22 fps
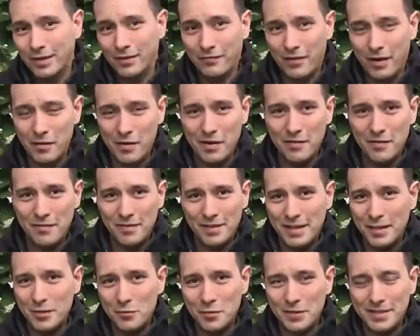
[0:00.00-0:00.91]
Very
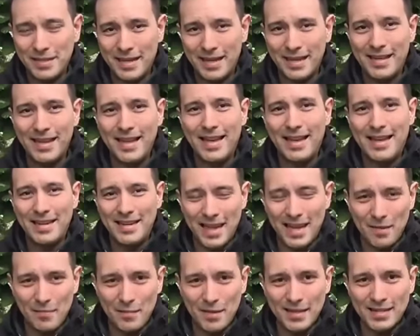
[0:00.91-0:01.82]
interesting
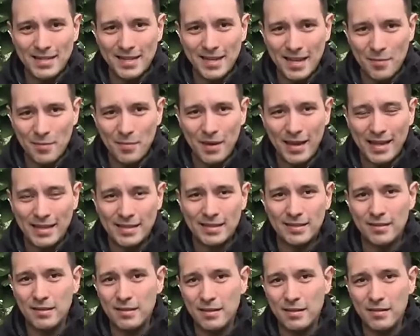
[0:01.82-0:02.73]
naming scheme.
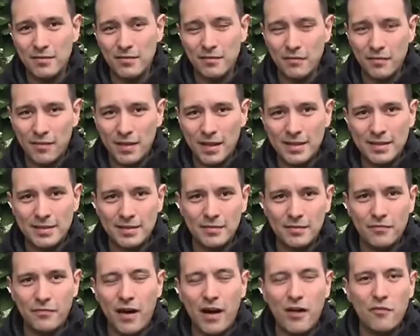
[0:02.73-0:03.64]
It's the it's
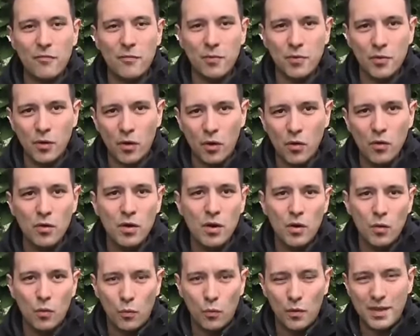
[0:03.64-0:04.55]
the Vive Pro
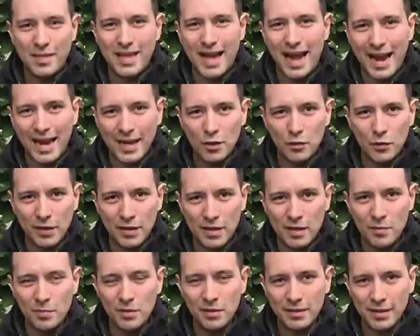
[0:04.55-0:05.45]
with eye
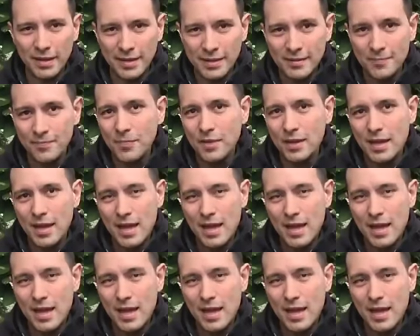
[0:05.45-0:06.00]
tracking built in.